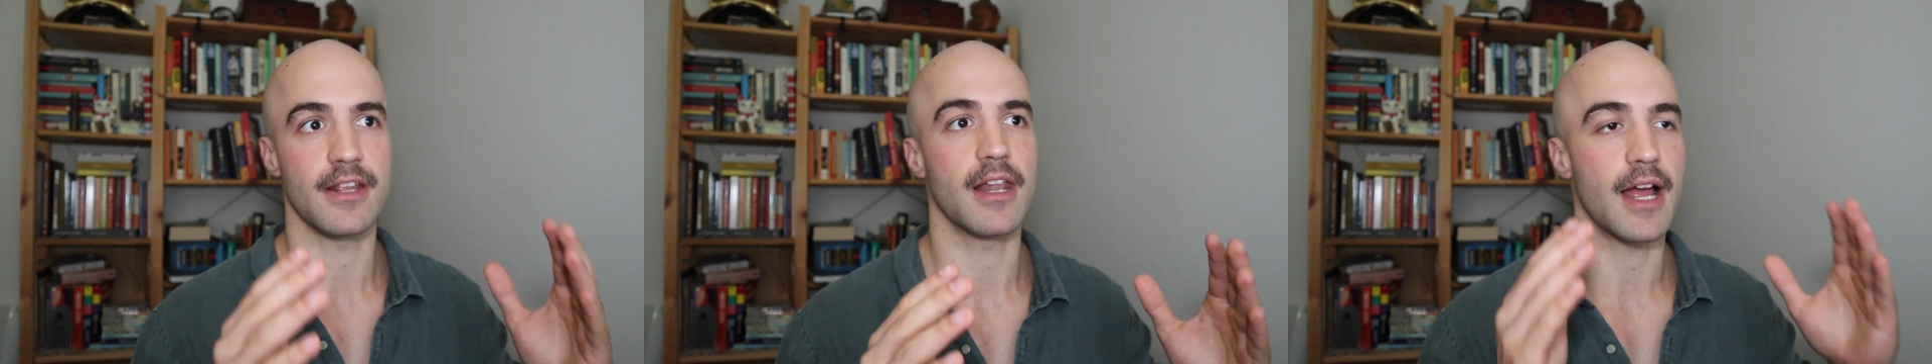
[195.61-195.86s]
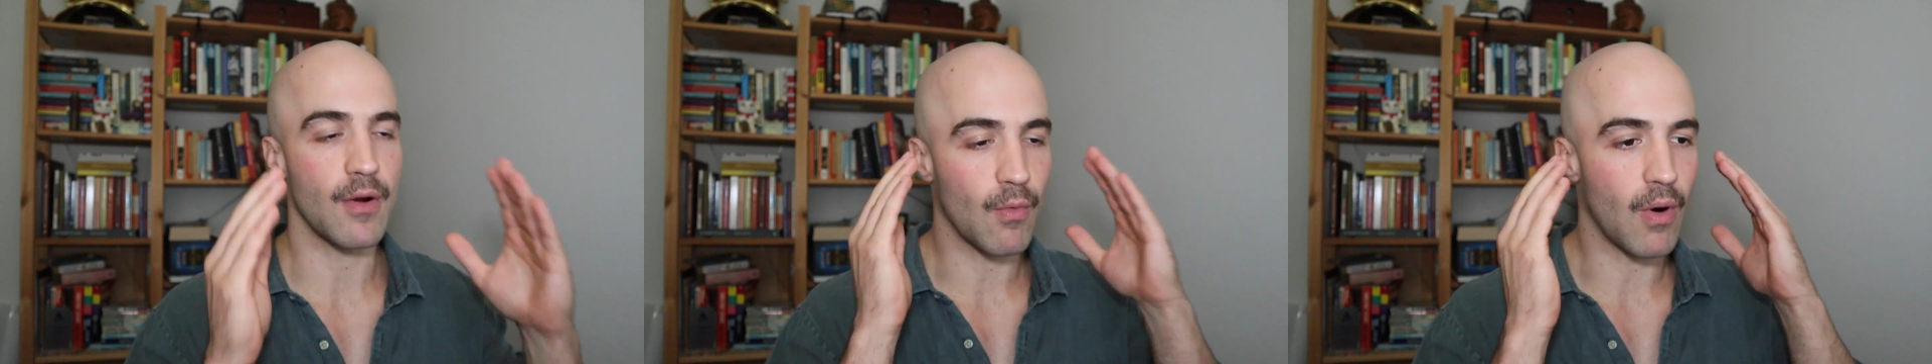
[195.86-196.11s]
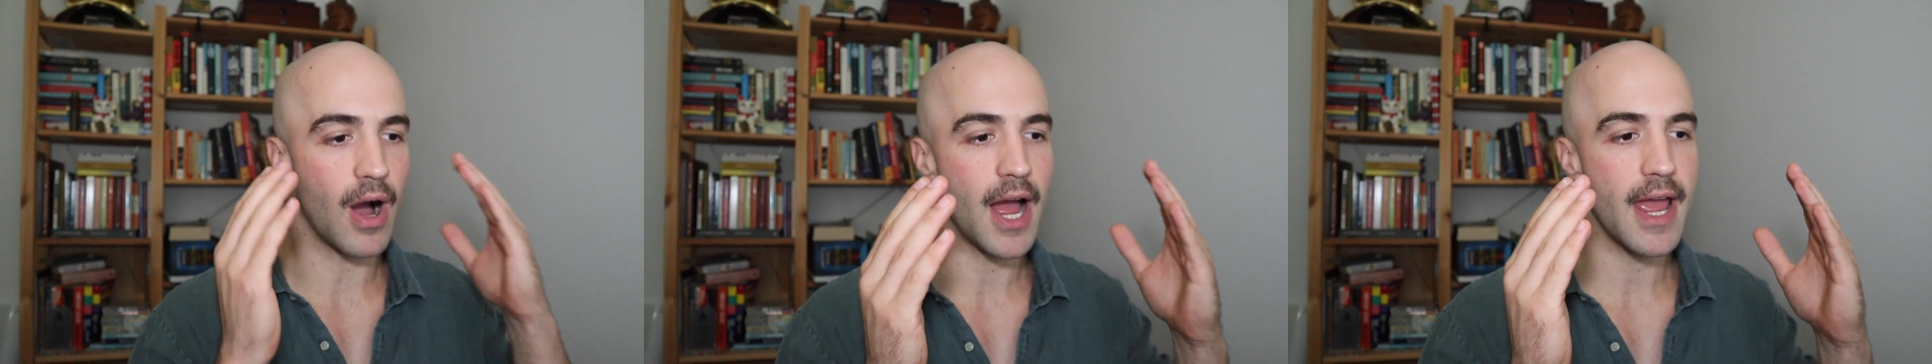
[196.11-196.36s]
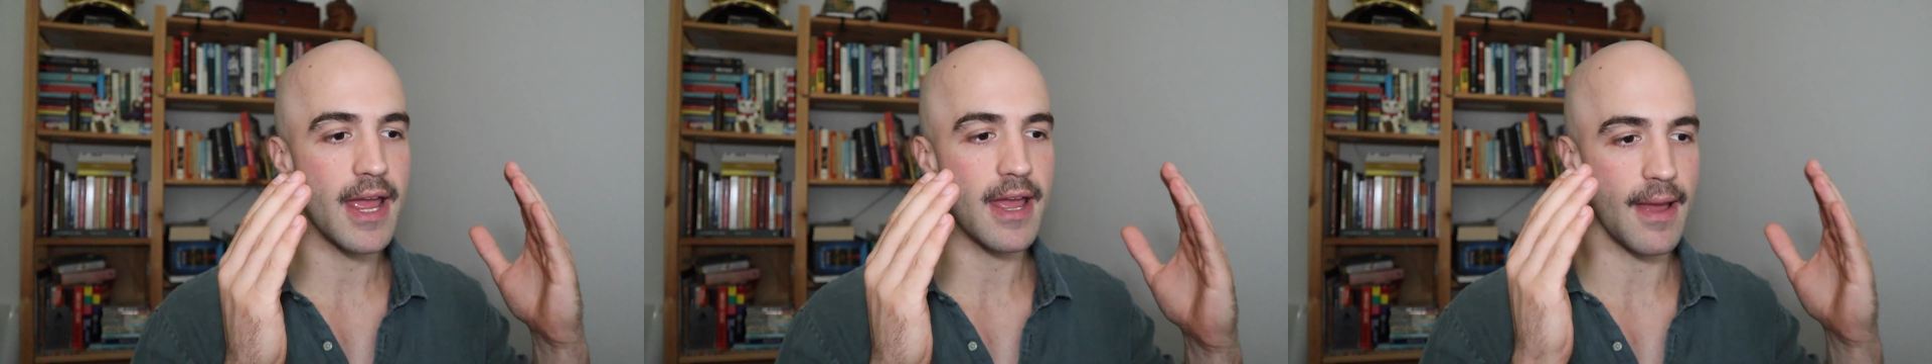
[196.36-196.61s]
You're like,
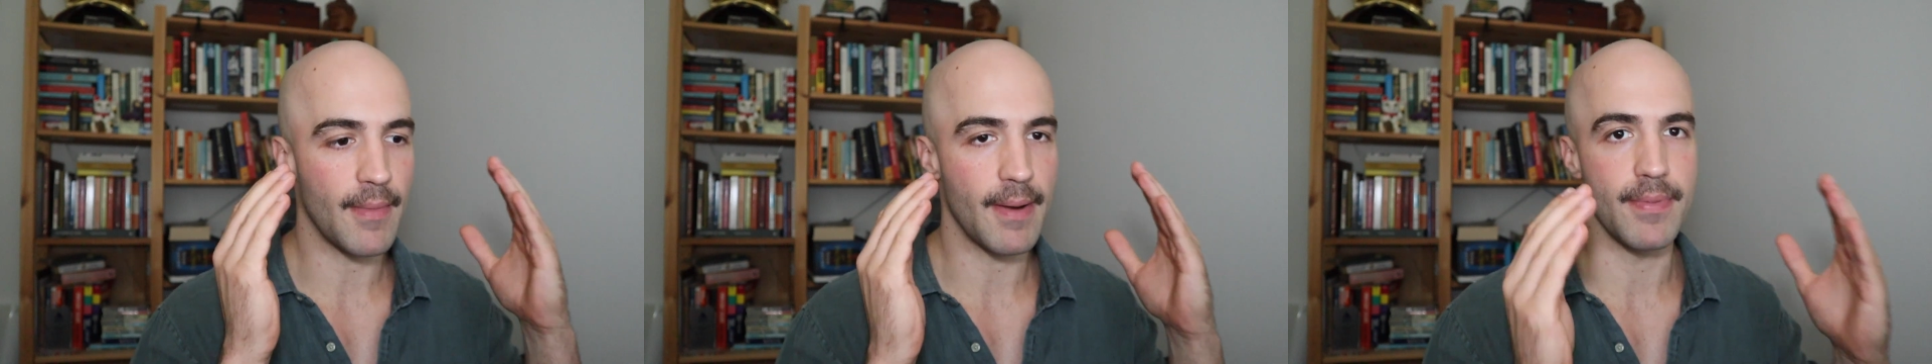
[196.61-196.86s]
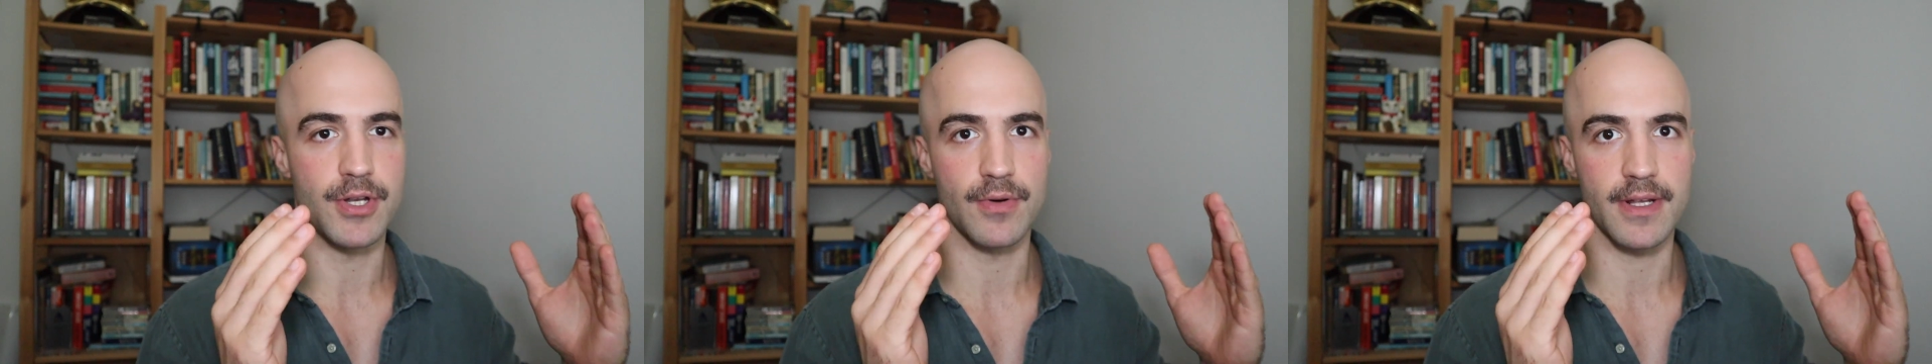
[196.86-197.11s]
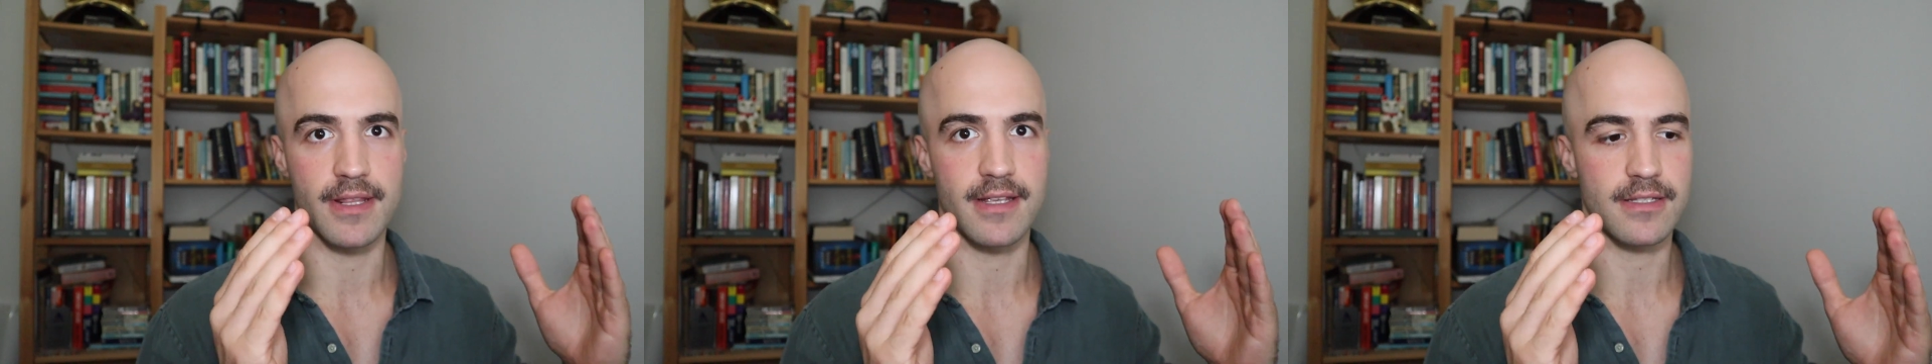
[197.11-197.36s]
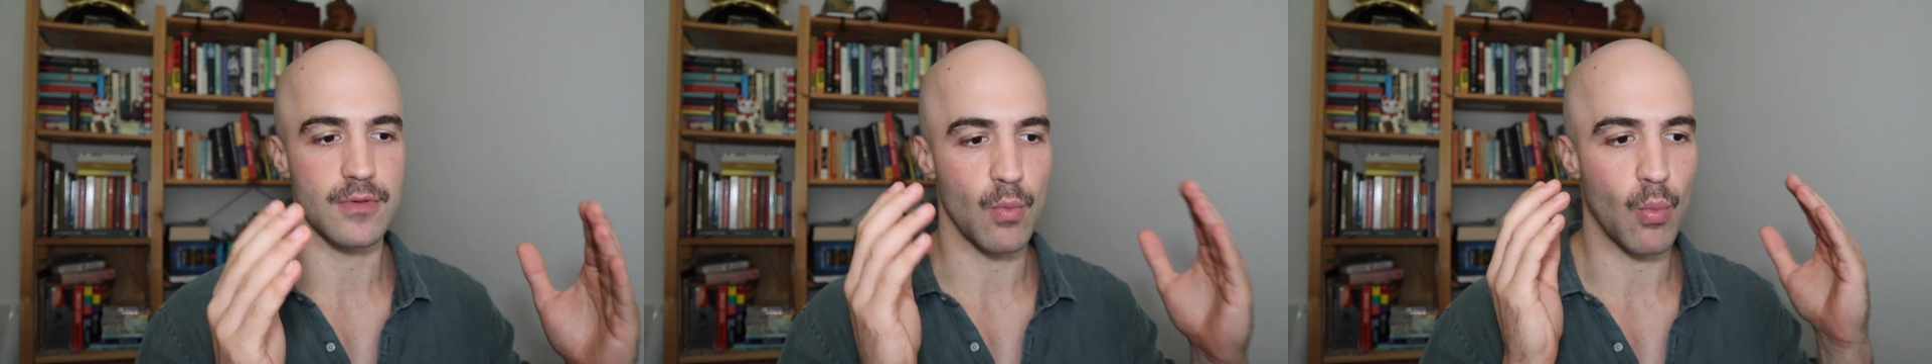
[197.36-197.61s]
why am I doing
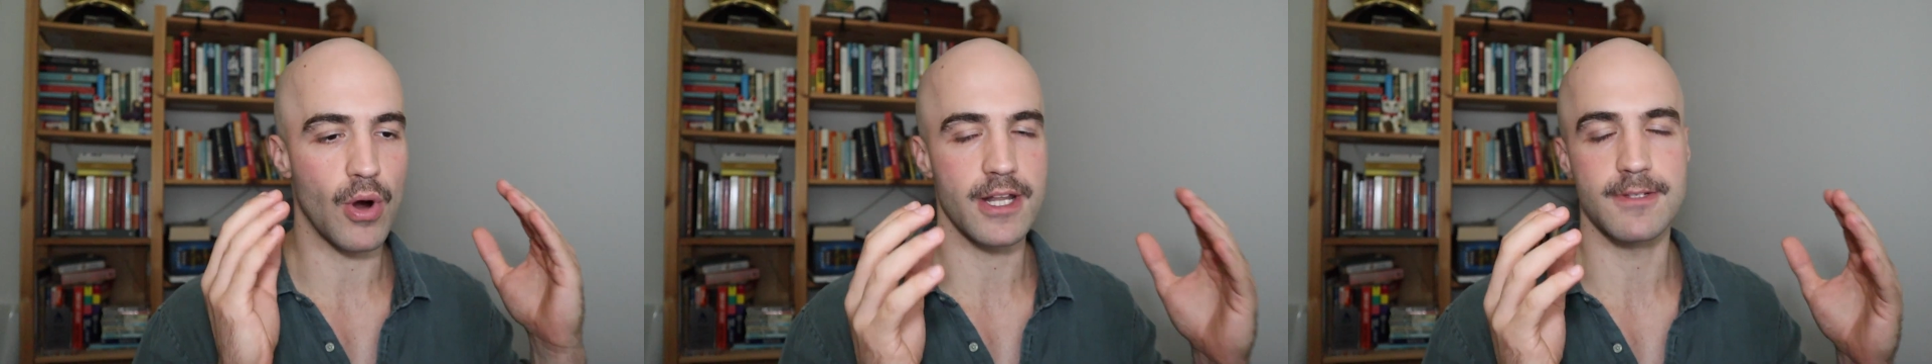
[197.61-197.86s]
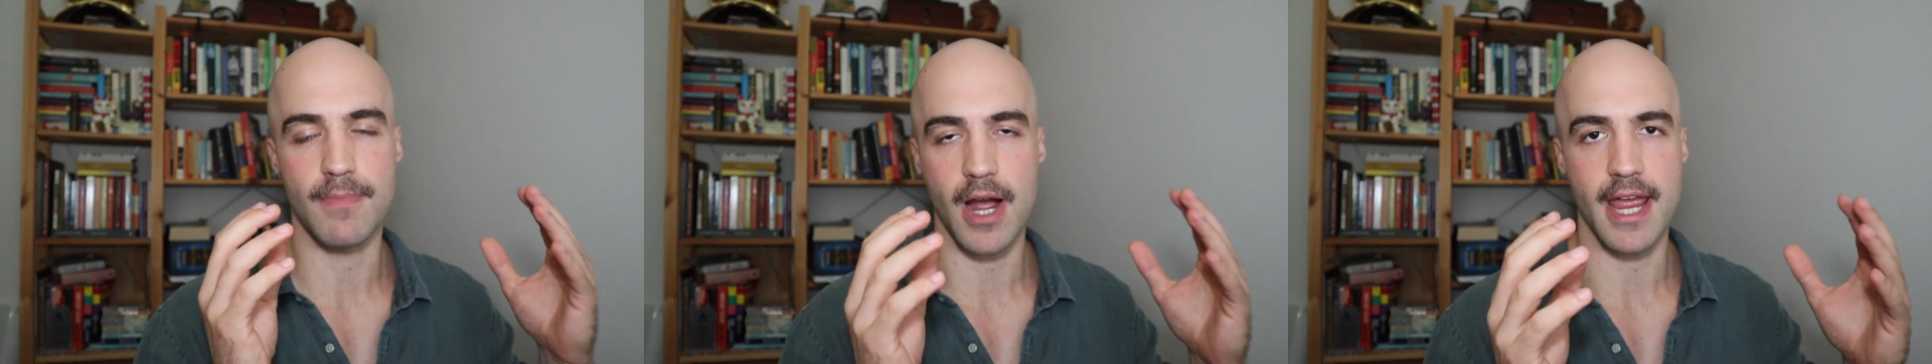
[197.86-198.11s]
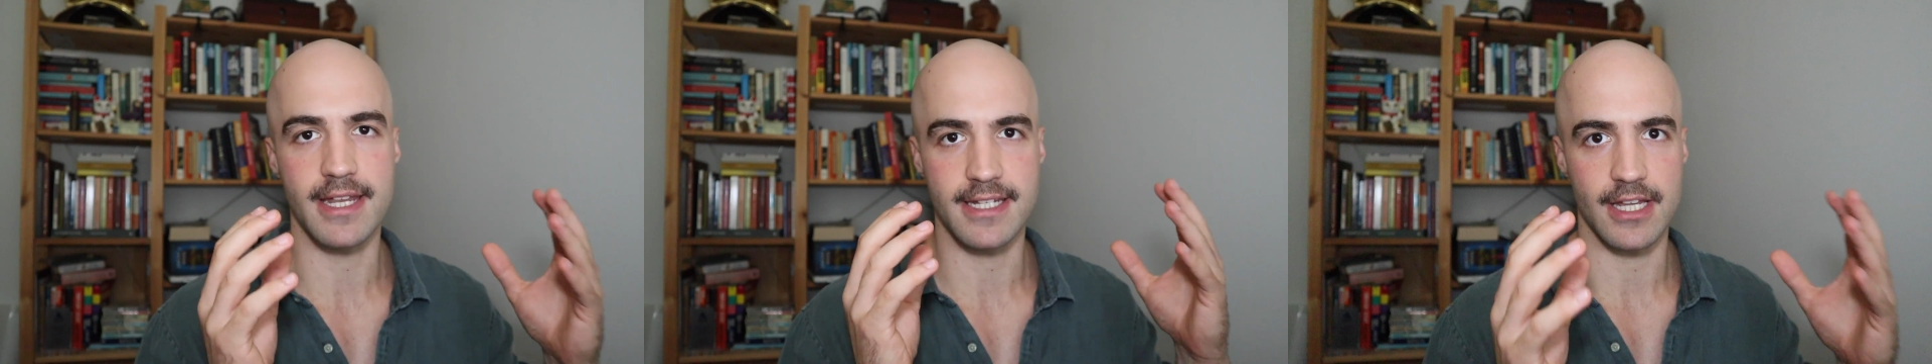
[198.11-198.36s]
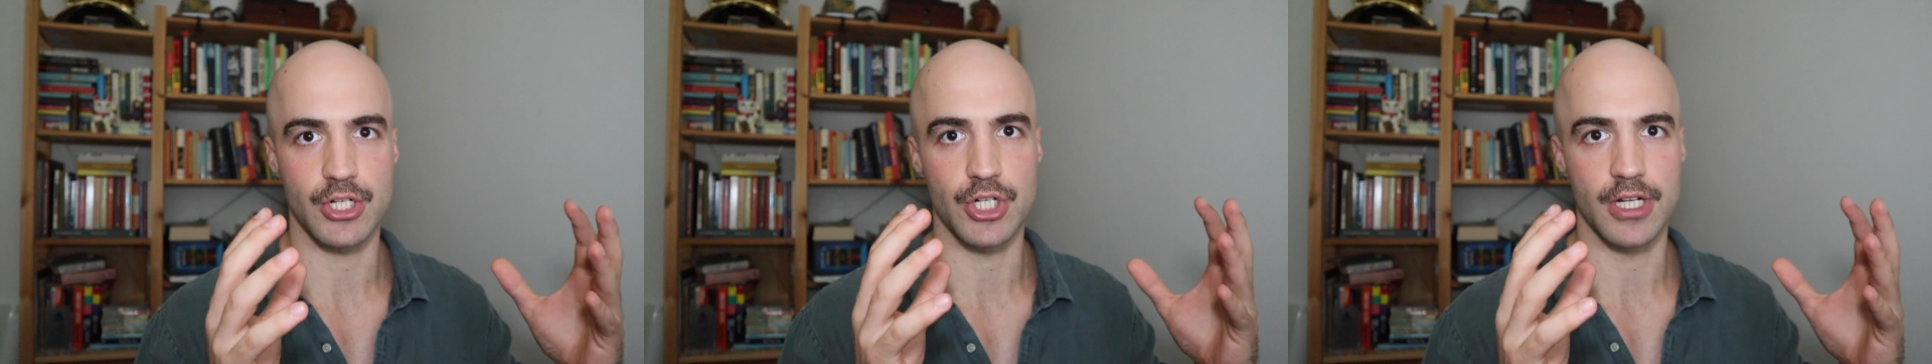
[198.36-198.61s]
this? What is my
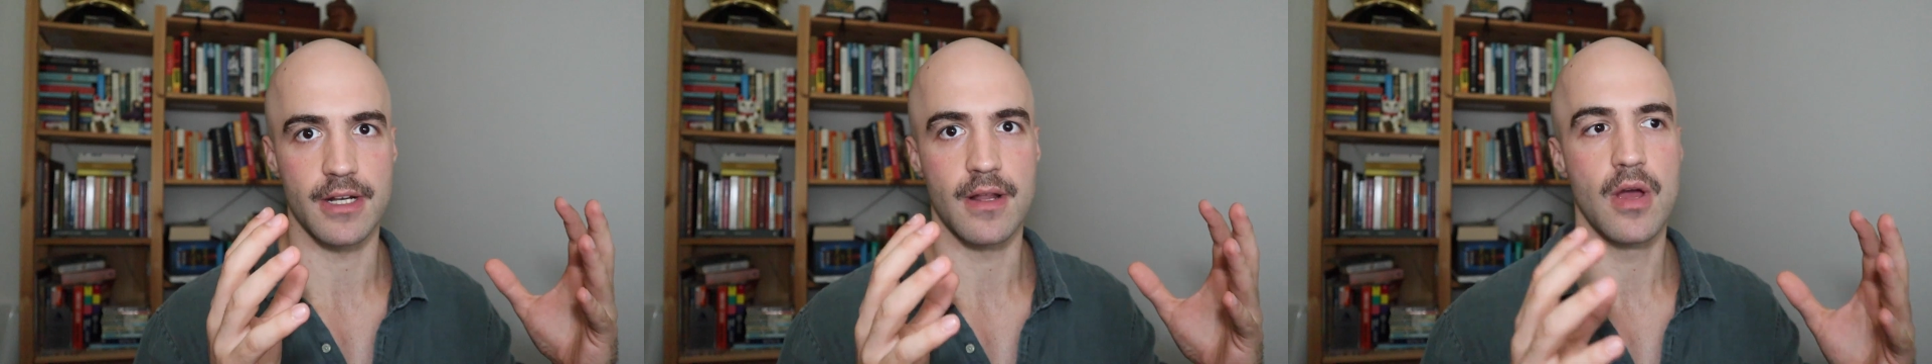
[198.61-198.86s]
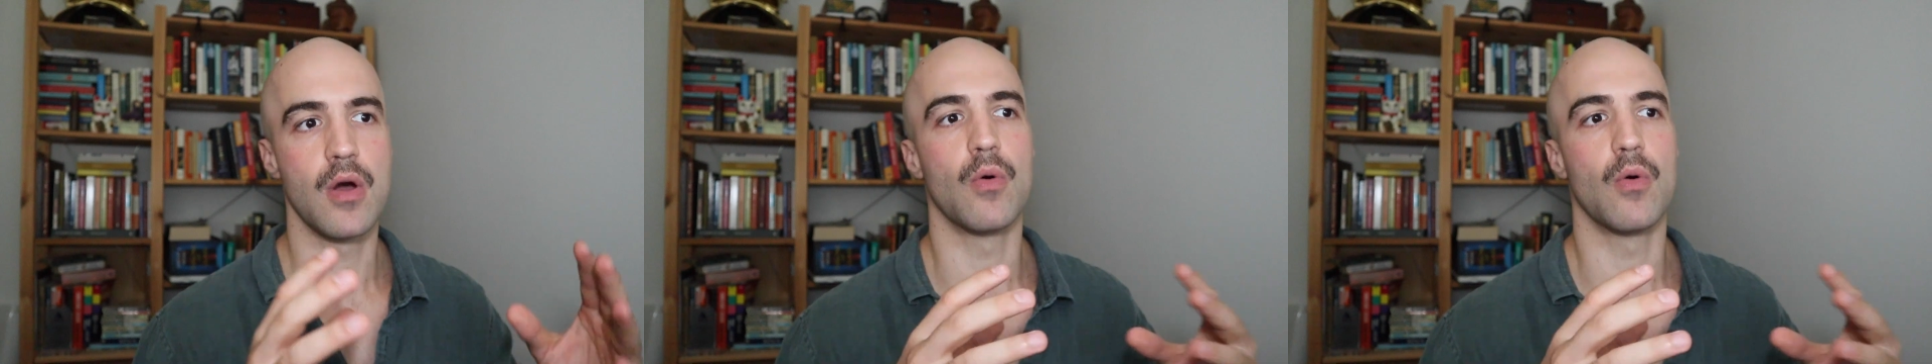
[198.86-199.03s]
intention?